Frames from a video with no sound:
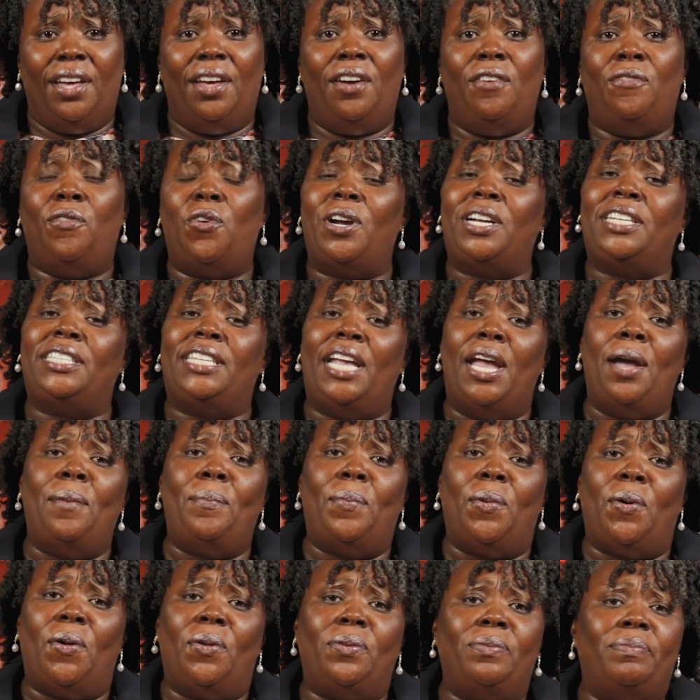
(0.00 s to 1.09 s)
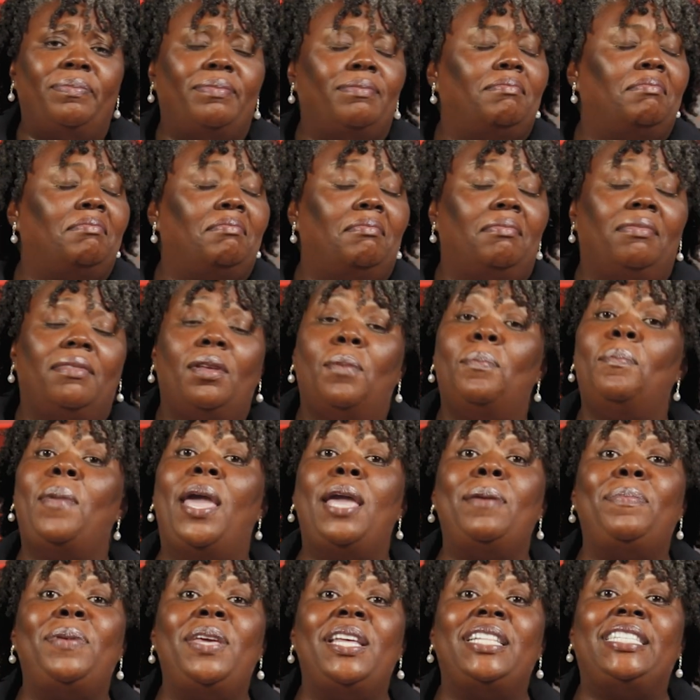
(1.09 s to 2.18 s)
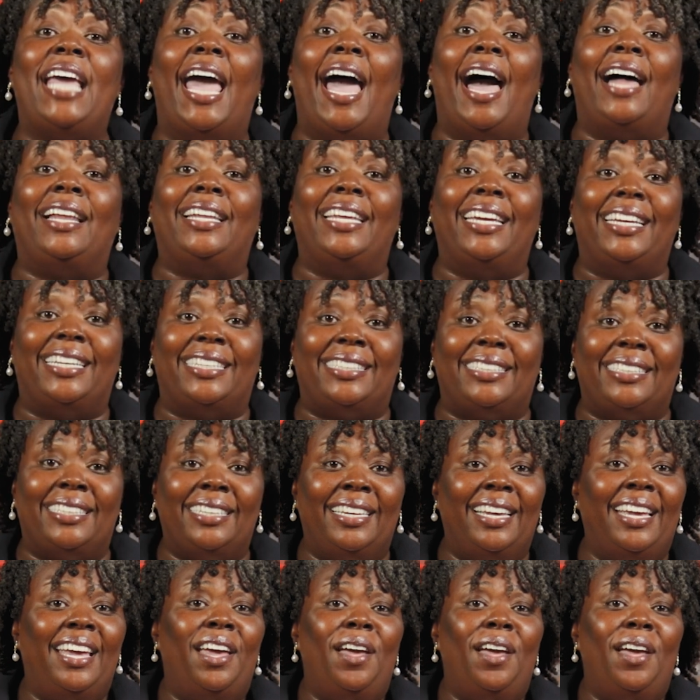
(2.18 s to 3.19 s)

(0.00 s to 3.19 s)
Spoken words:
For example, maybe it's Alex.